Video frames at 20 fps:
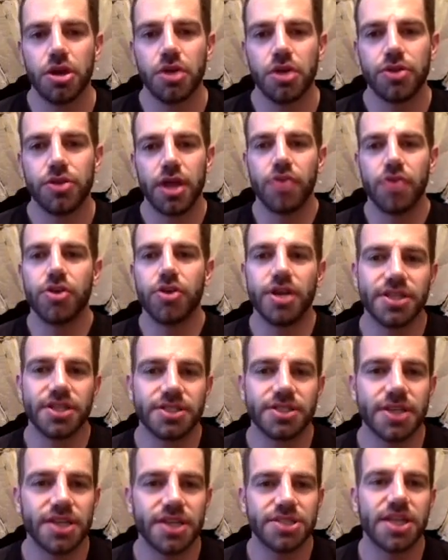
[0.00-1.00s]
there it is,
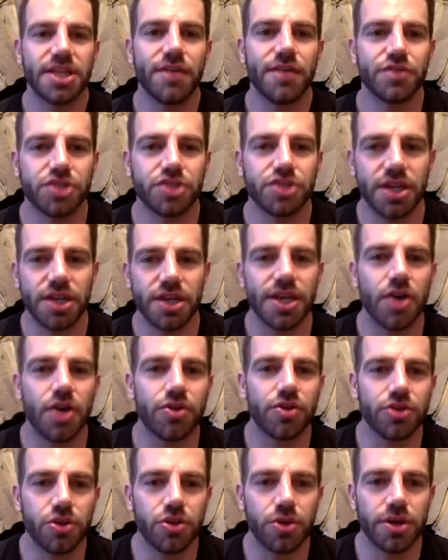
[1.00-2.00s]
there's your deficit, get on
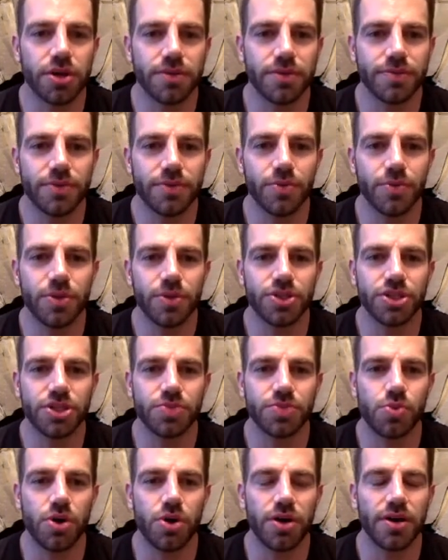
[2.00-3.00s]
and do it, which is
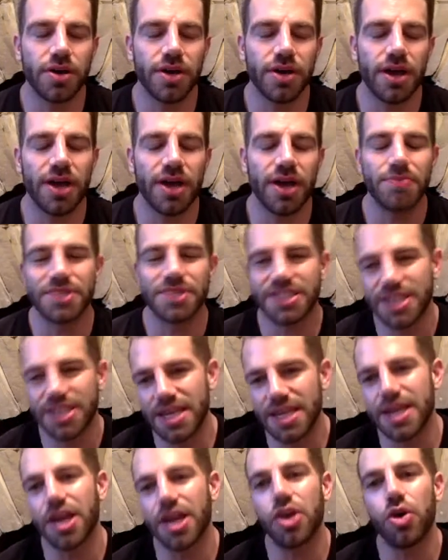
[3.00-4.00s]
what I'm
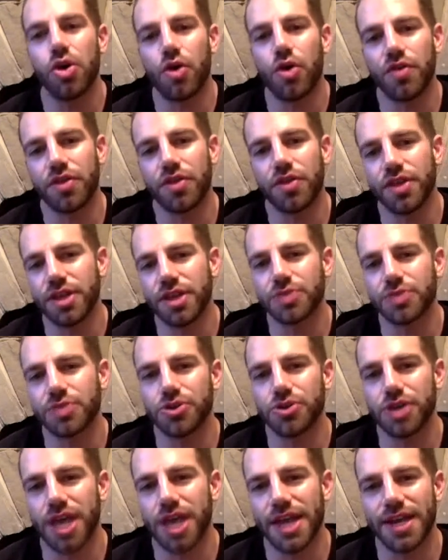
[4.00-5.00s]
seeing a lot of. And I think that's what you're
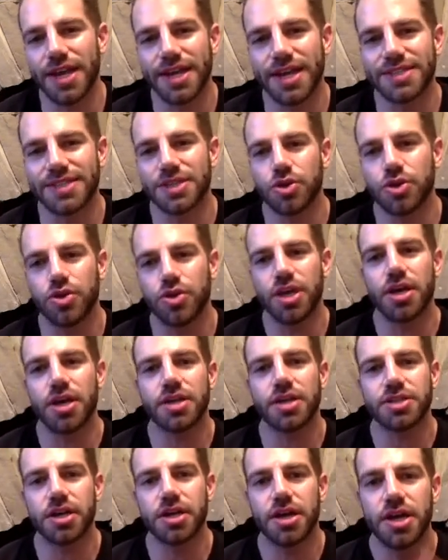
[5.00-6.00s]
getting at, is the cookie
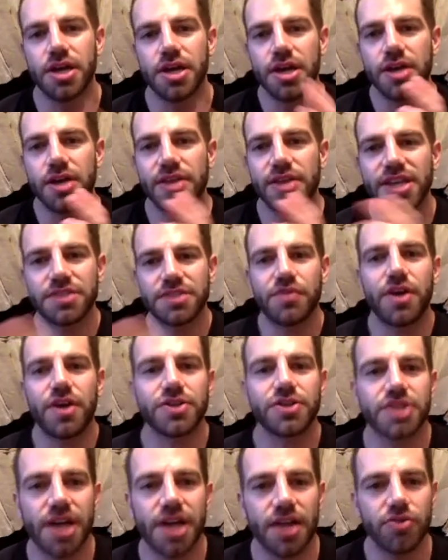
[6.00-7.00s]
cutter, there's
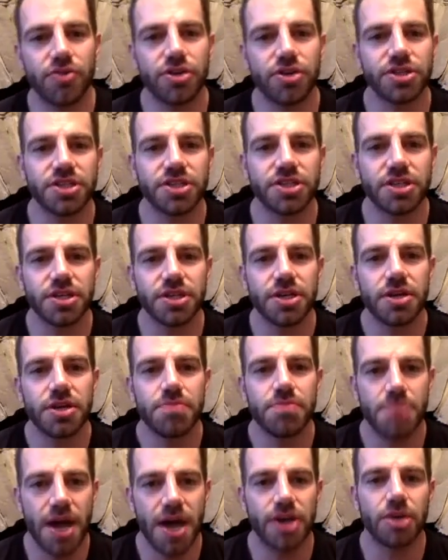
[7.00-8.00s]
1,000 calories,
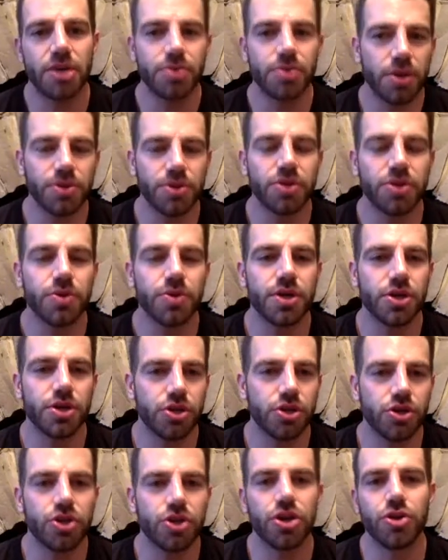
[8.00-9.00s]
man up, go and do it,
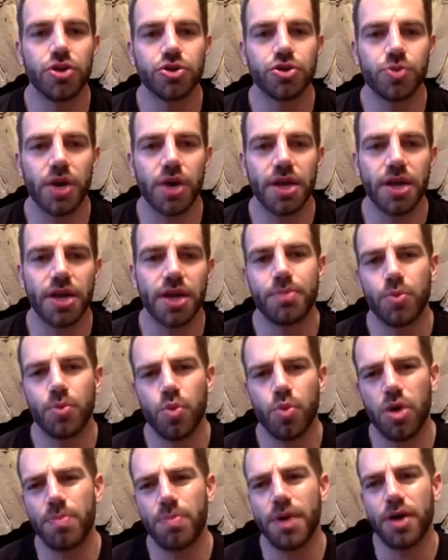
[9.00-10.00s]
you're going to lose weight, but
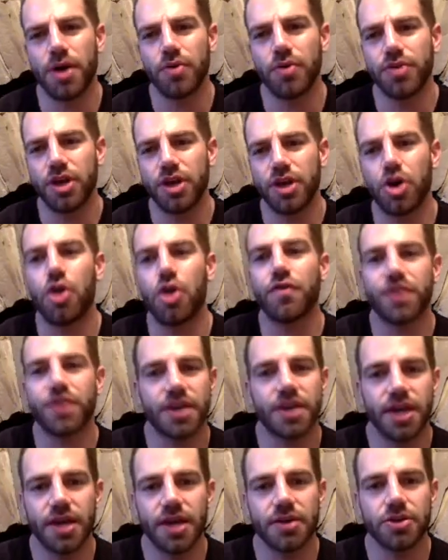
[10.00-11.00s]
what about the
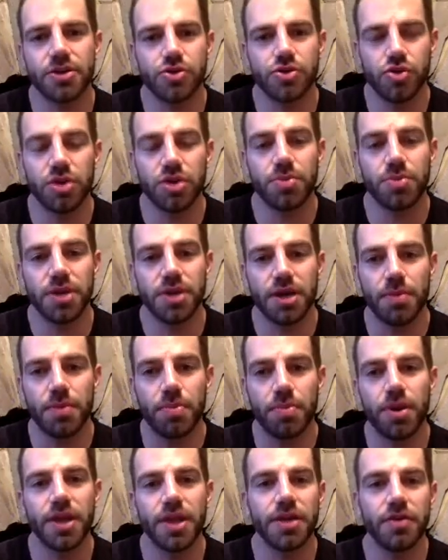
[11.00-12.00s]
aftercare? You're going to be a
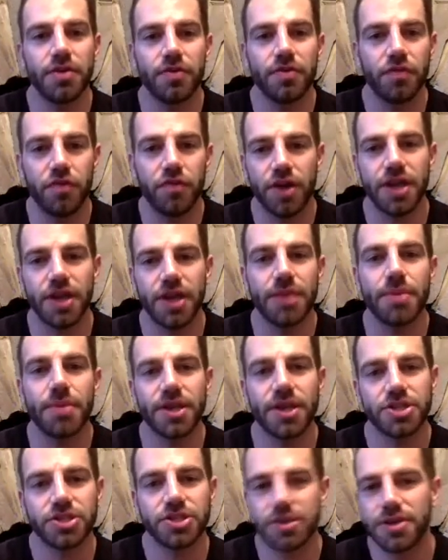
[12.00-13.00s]
complete fucking
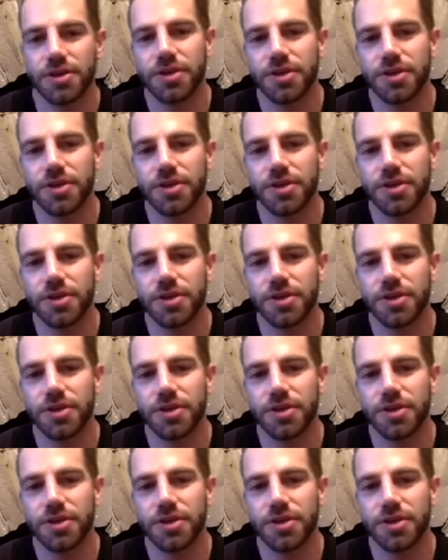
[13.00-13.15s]
mess.